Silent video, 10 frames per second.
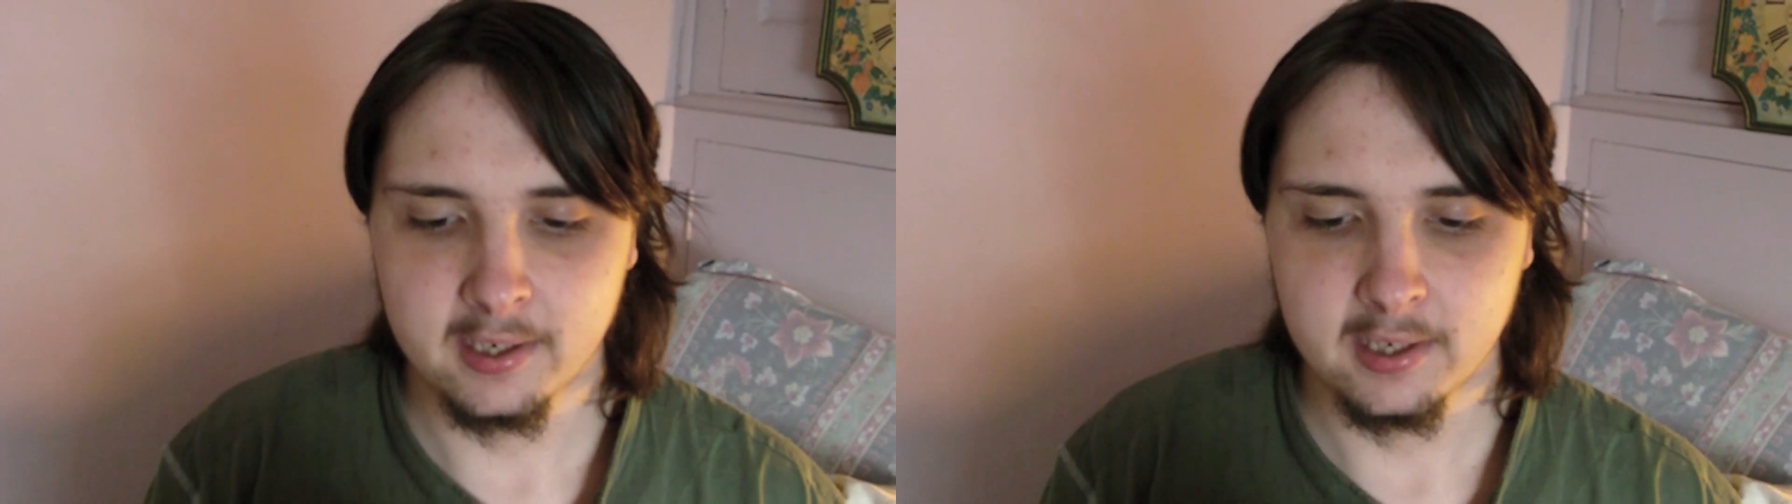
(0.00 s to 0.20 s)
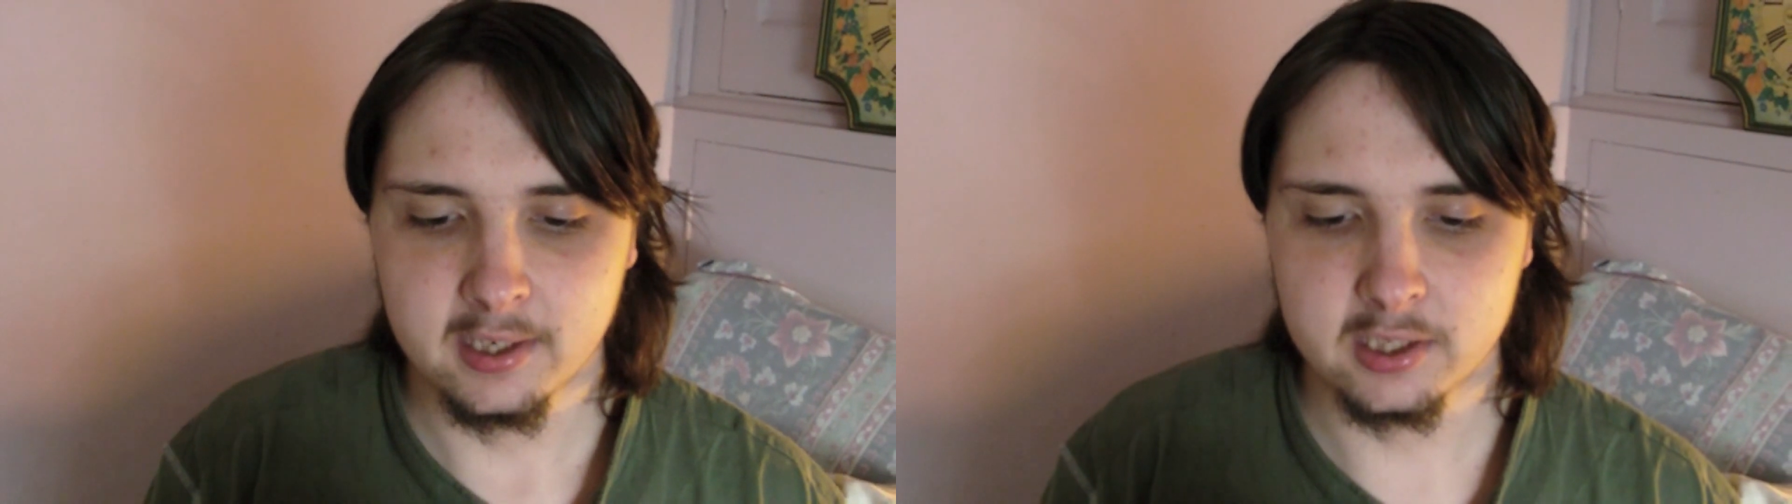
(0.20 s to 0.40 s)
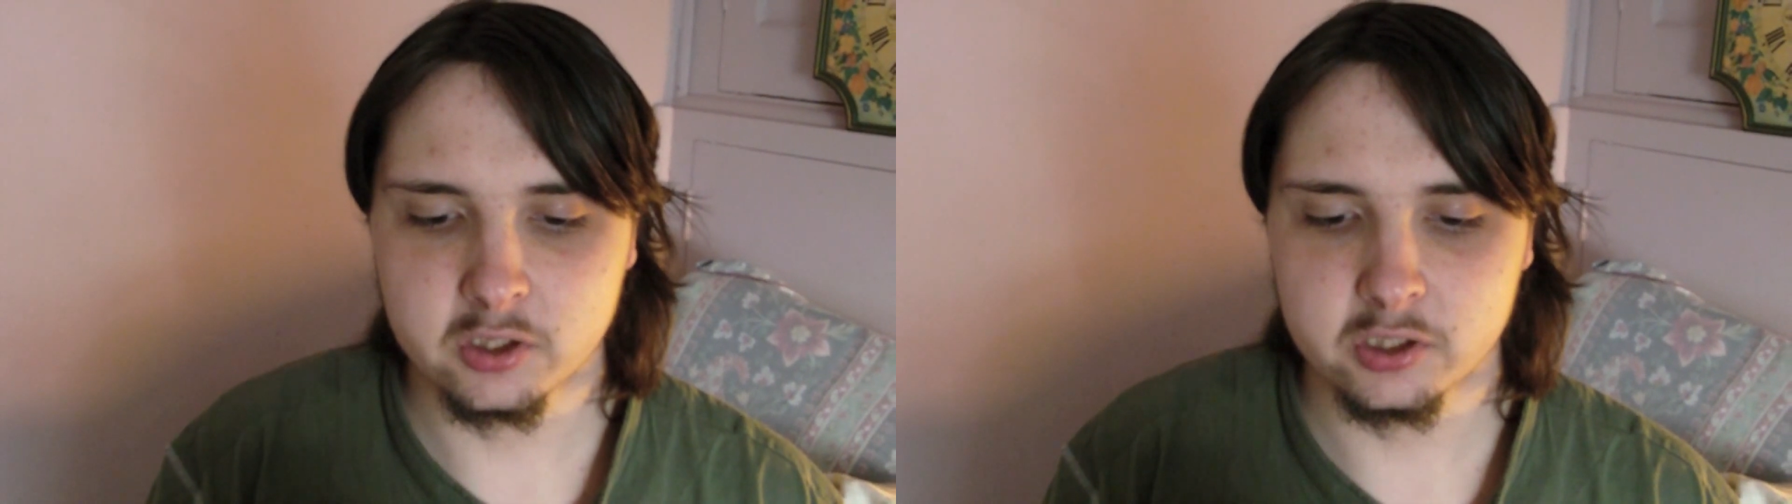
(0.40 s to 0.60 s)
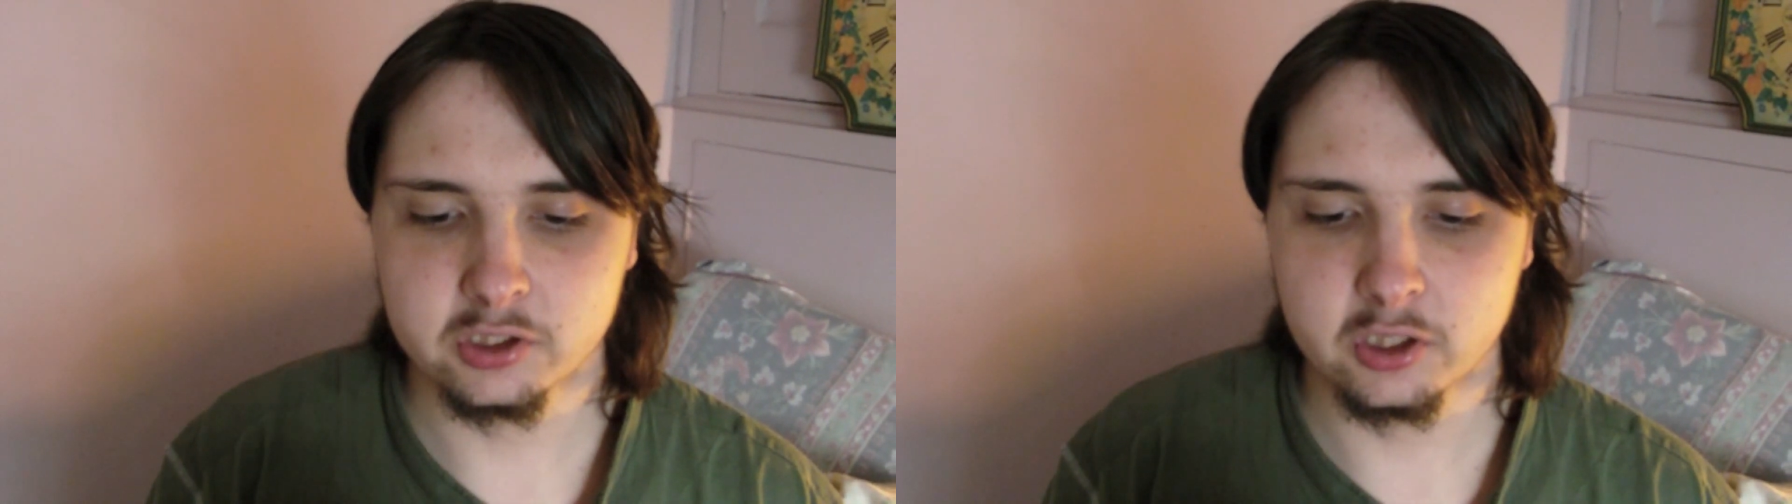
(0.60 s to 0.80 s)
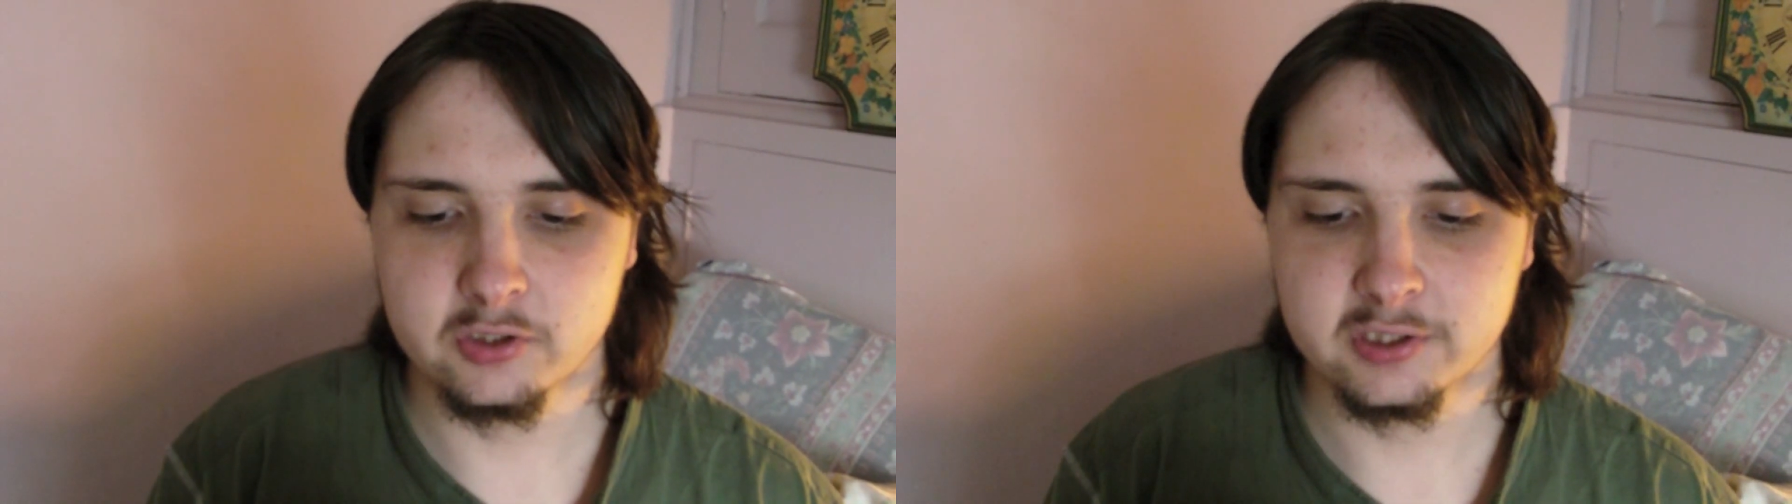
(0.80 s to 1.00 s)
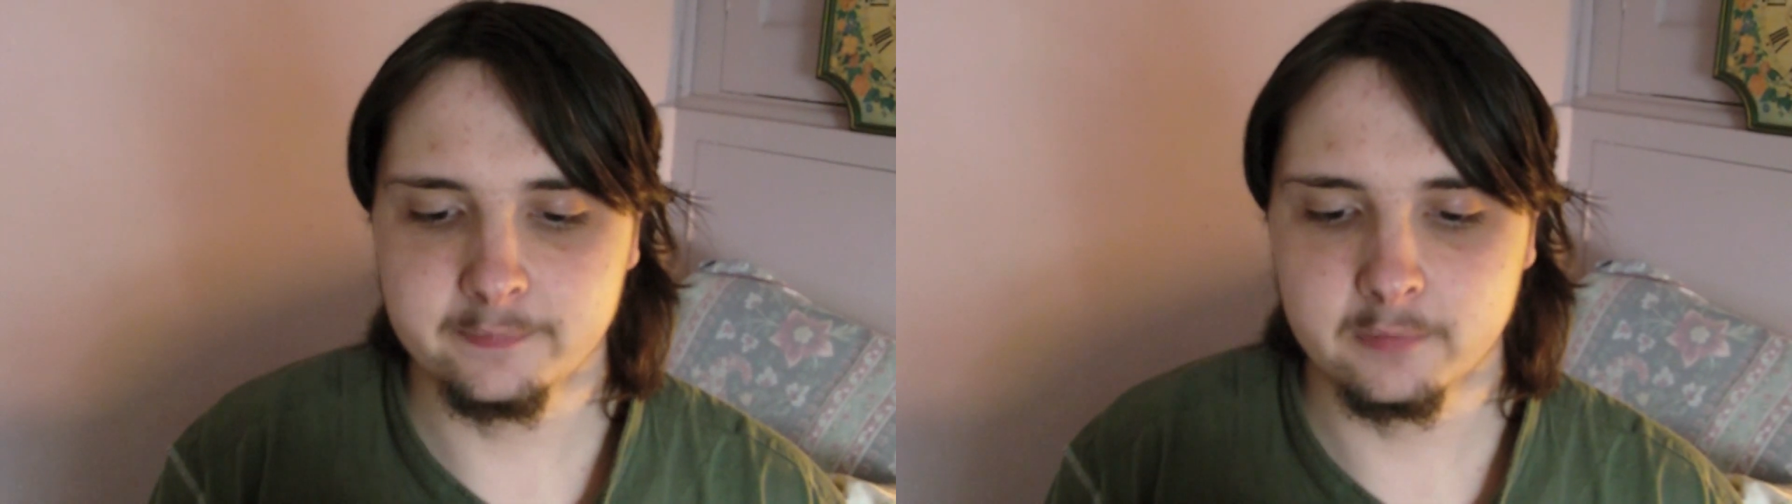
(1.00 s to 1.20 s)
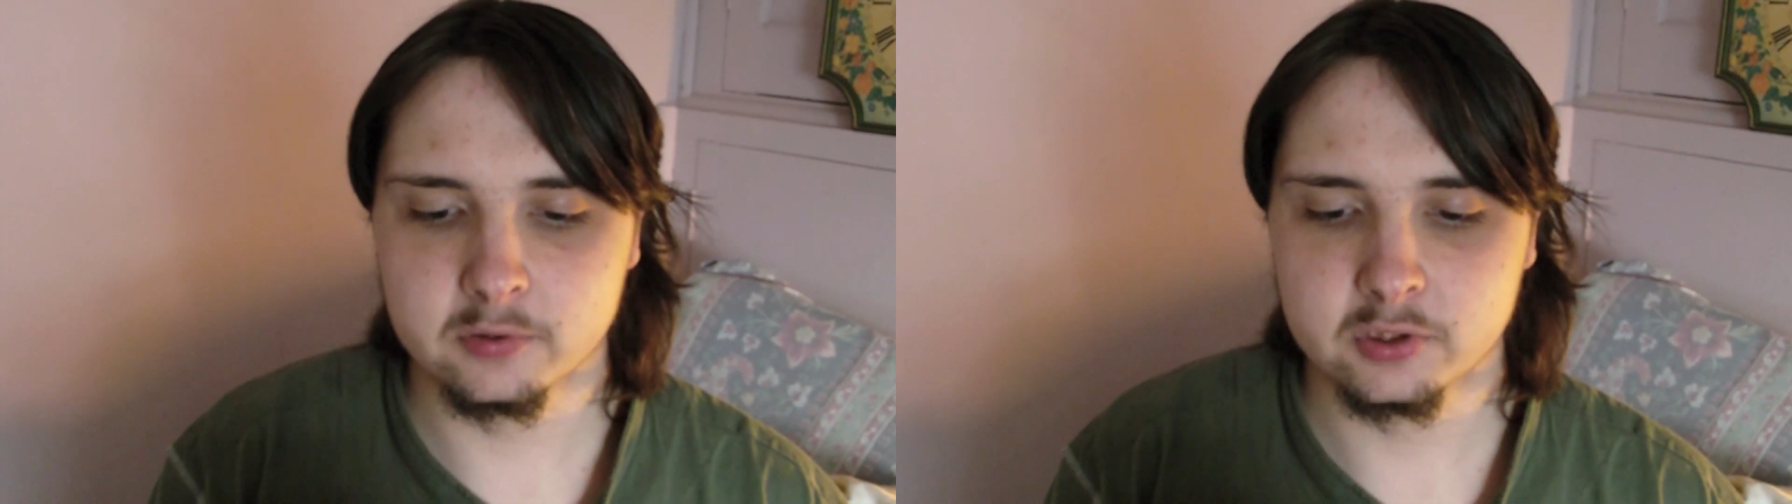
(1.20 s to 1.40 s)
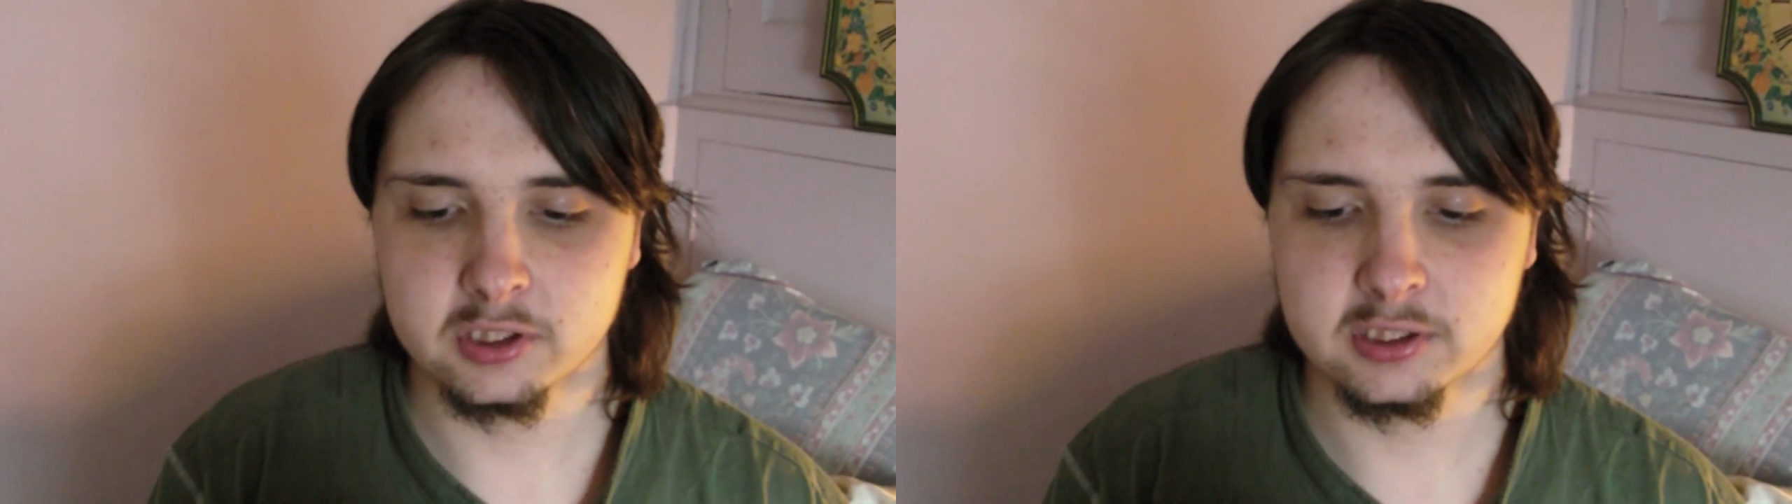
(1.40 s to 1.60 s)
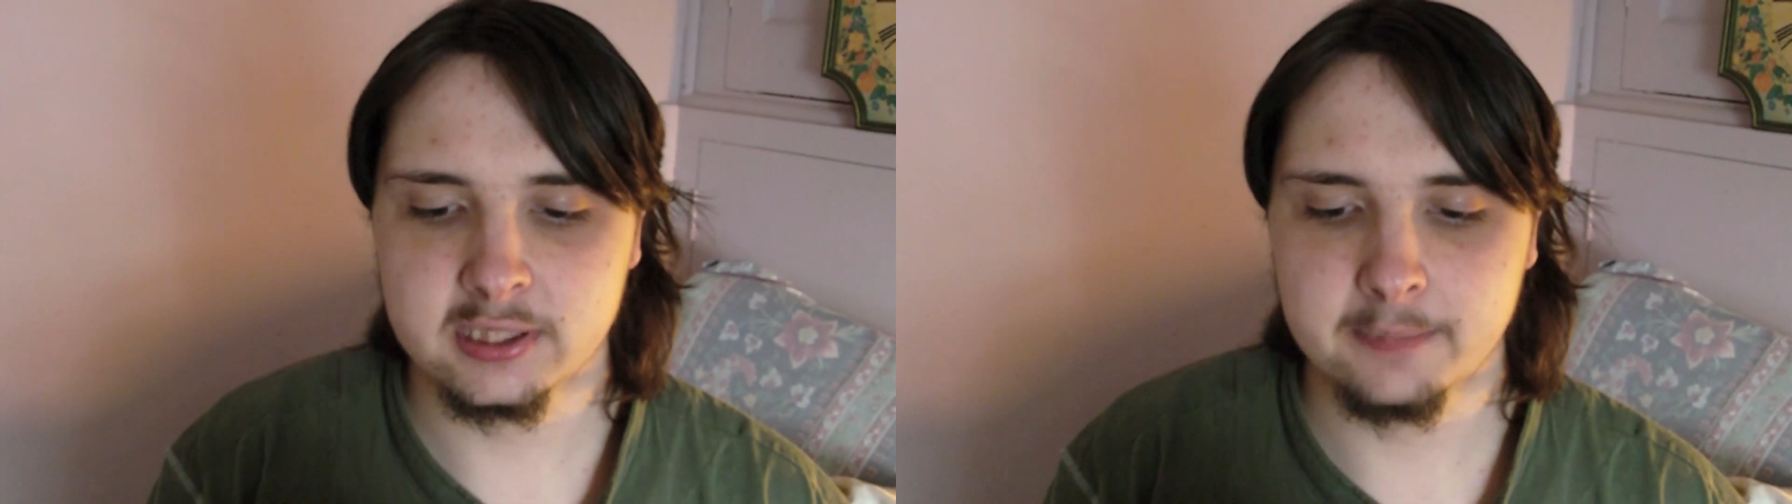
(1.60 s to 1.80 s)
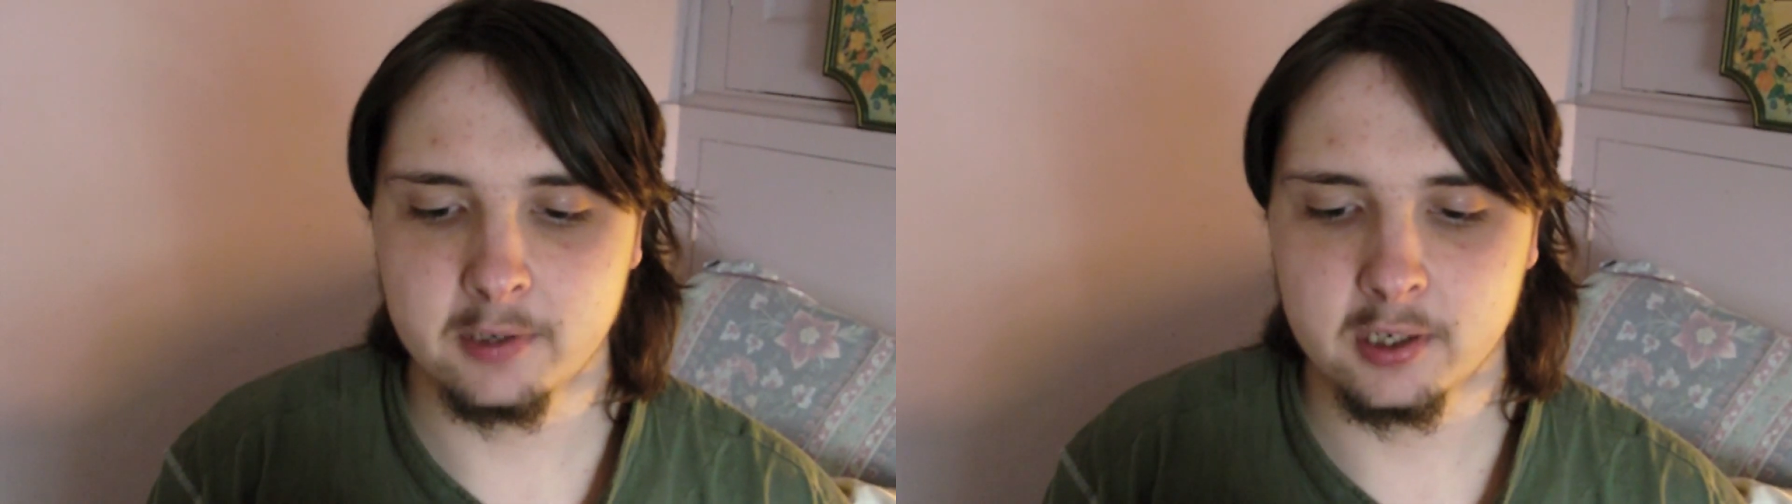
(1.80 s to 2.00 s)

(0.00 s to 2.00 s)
It's got exclusive Monster zipper,